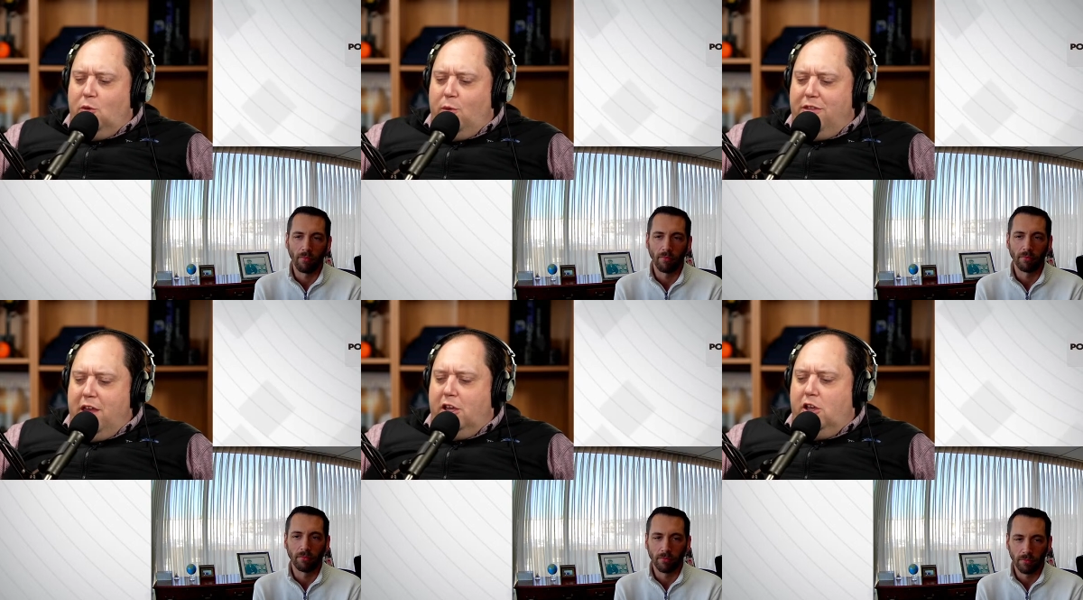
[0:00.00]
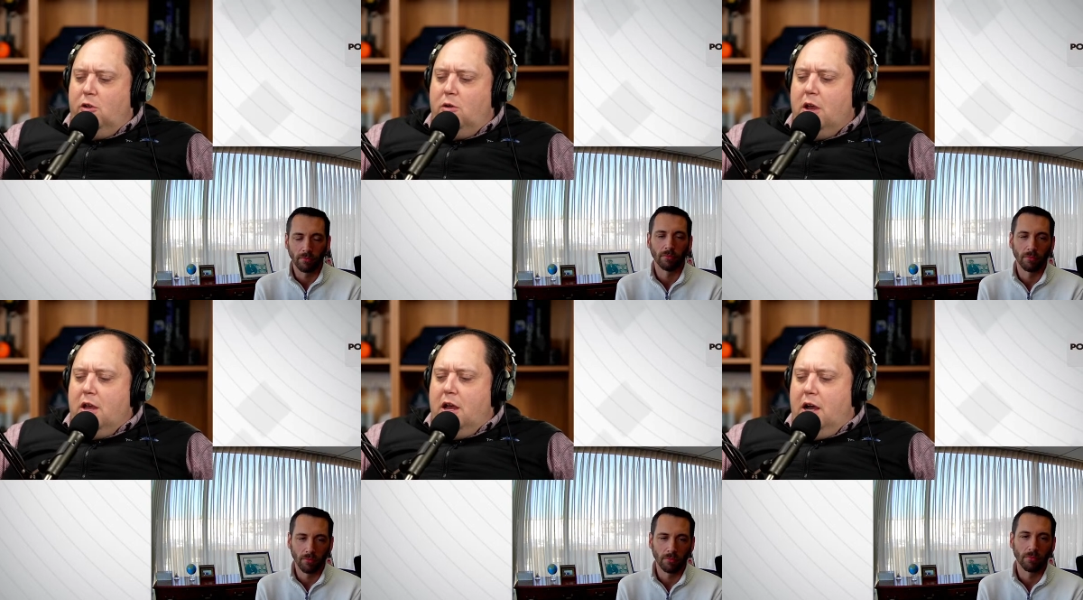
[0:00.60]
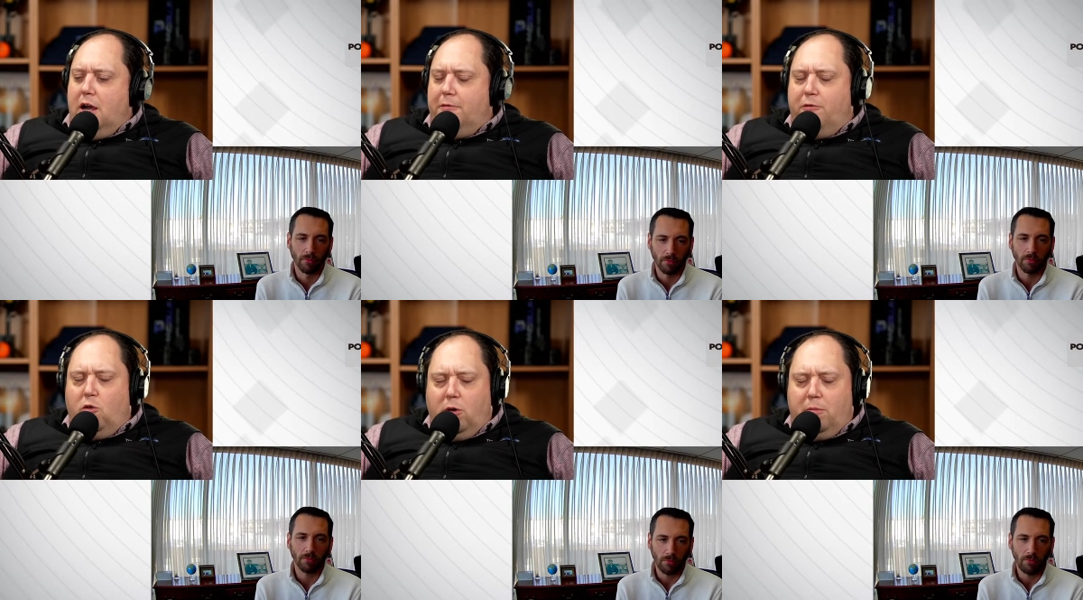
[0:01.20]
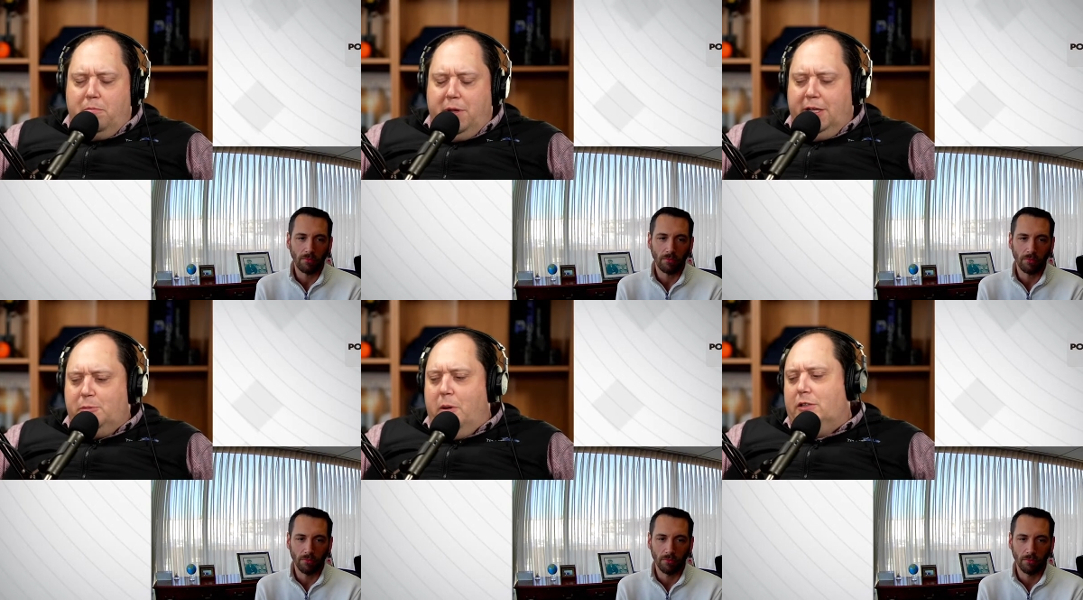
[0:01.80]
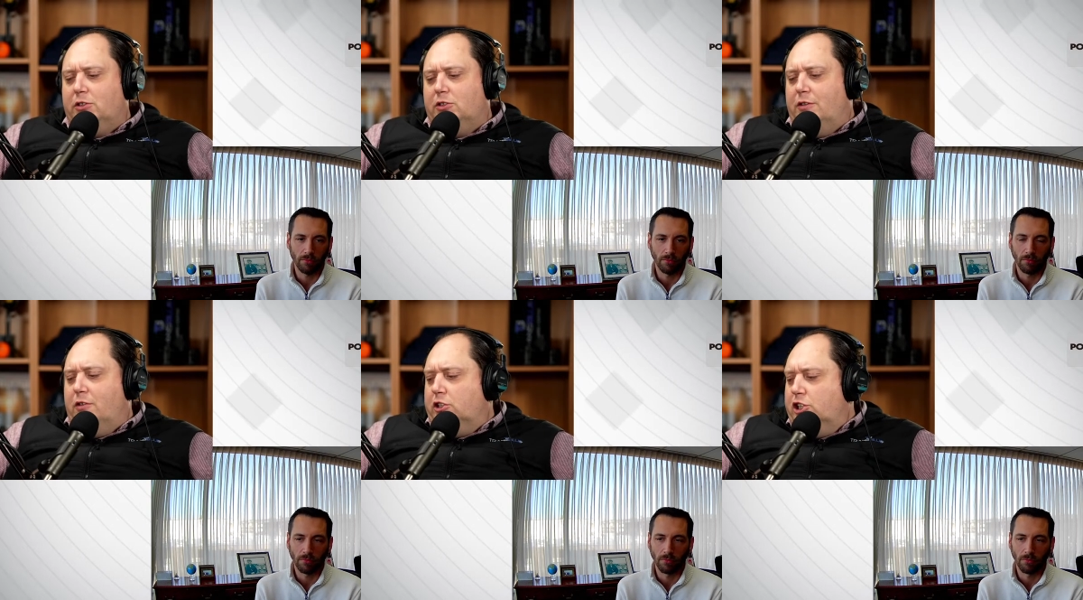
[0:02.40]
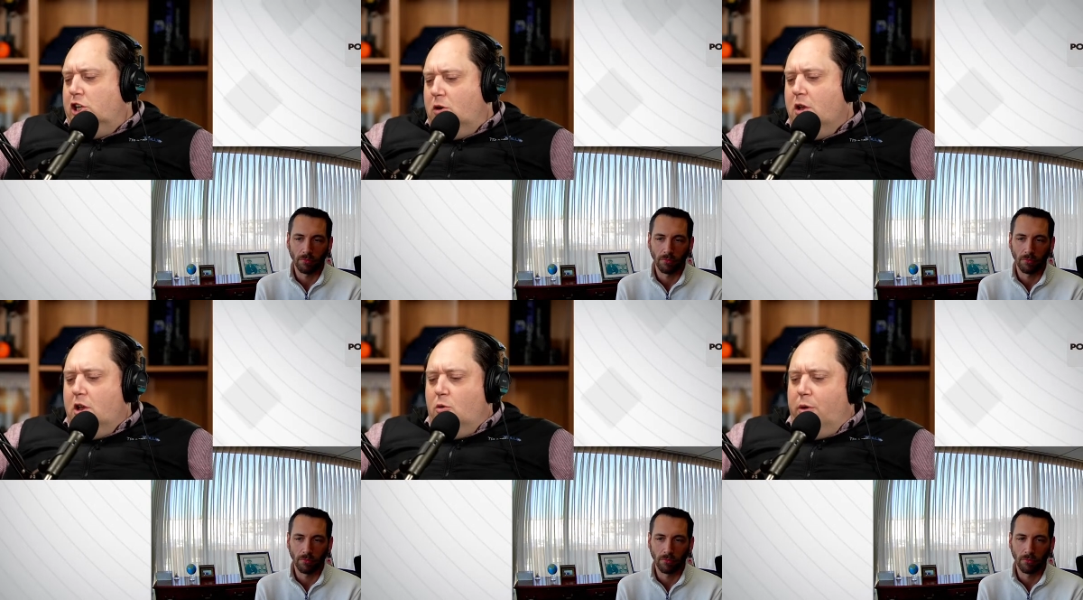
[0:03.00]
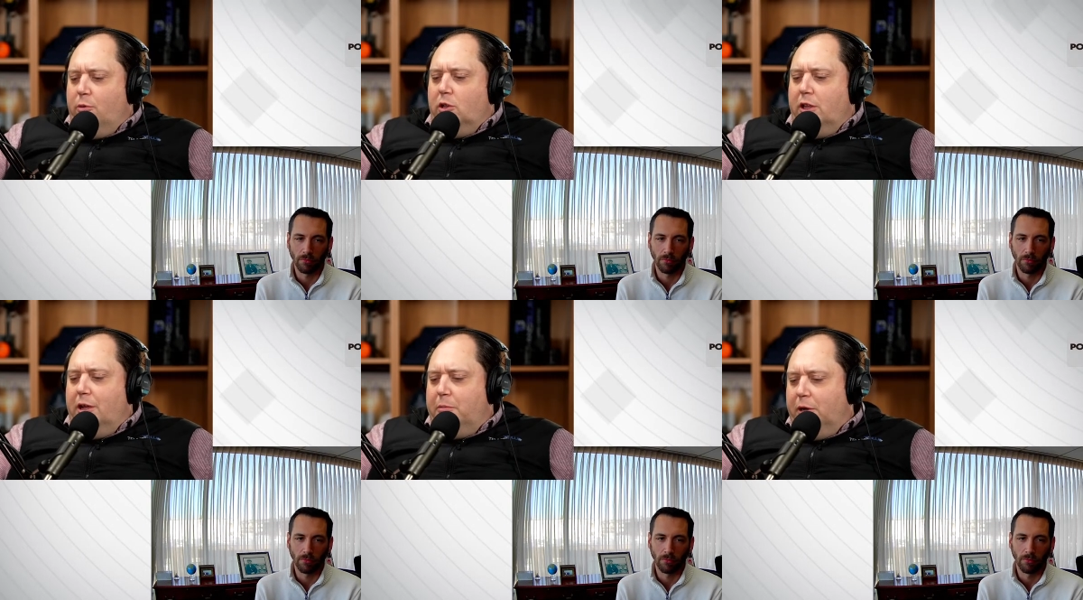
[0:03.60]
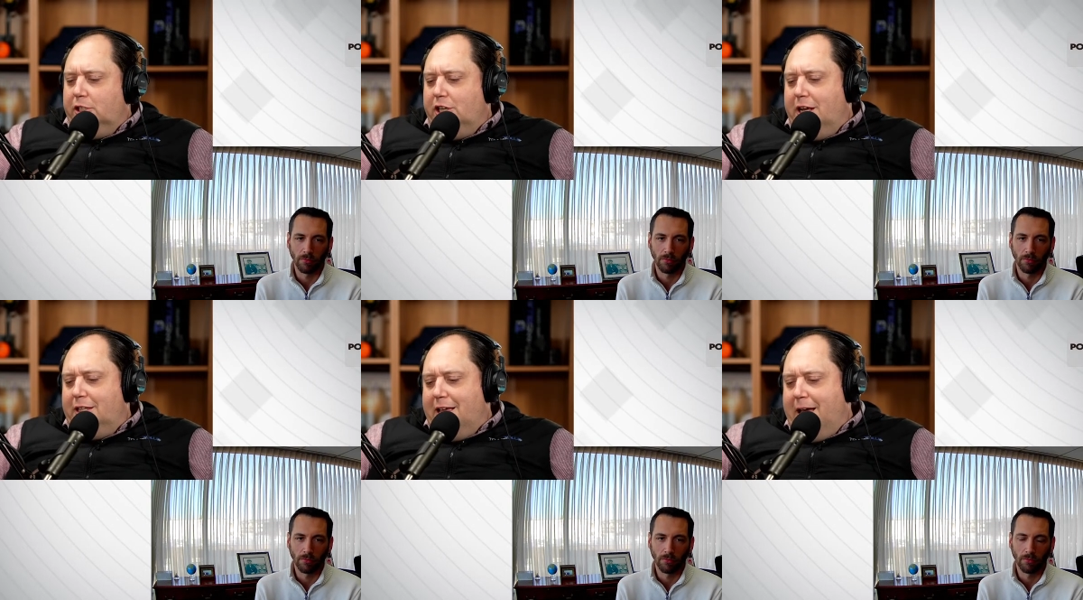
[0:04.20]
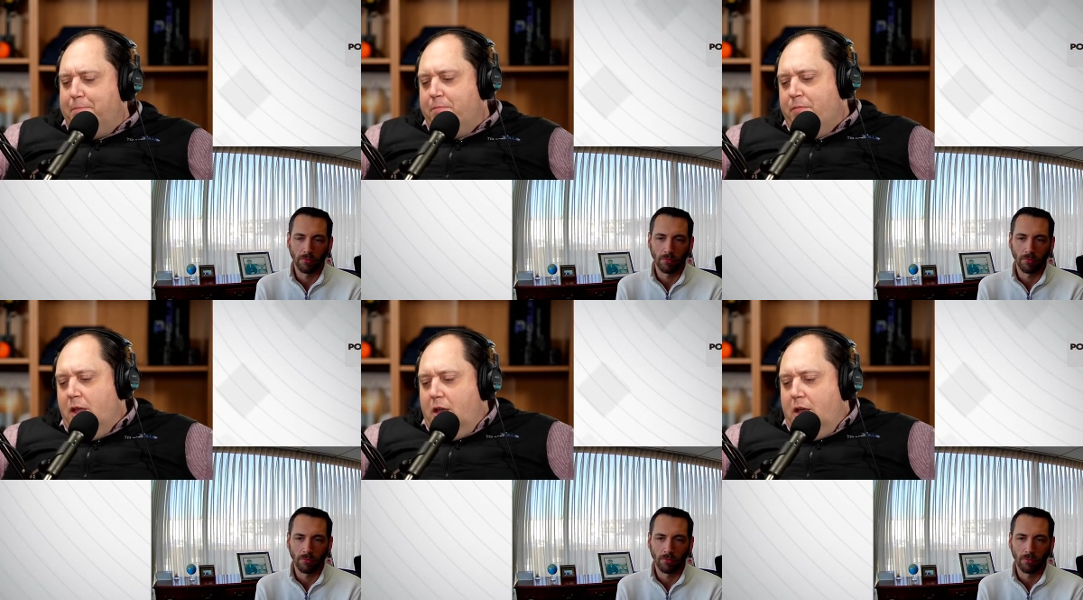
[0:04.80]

Speaker 1: So we thank you uh, for being sponsors of our show. We really appreciate that.